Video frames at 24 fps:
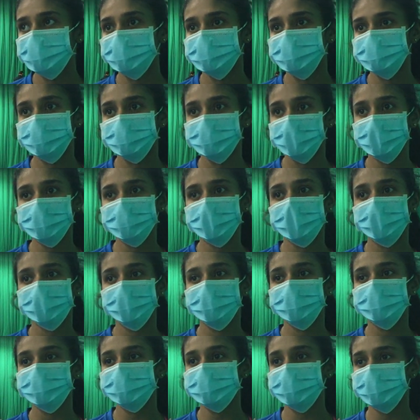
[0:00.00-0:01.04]
to be quite
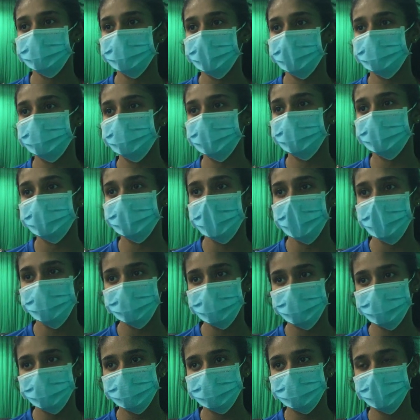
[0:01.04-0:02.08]
honest, I'm not very
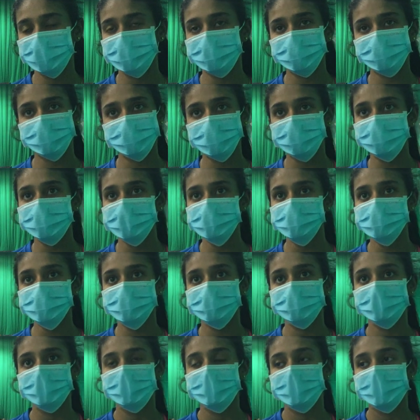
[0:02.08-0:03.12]
happy with my performance.
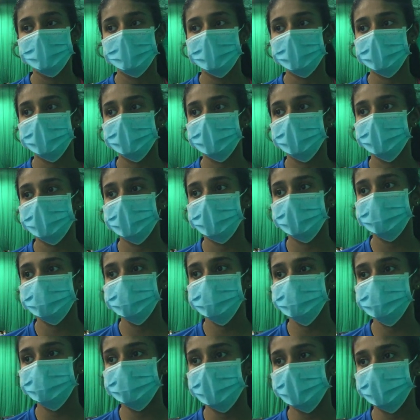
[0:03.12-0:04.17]
it
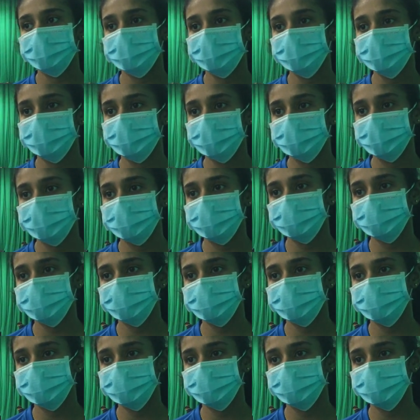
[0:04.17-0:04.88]
was very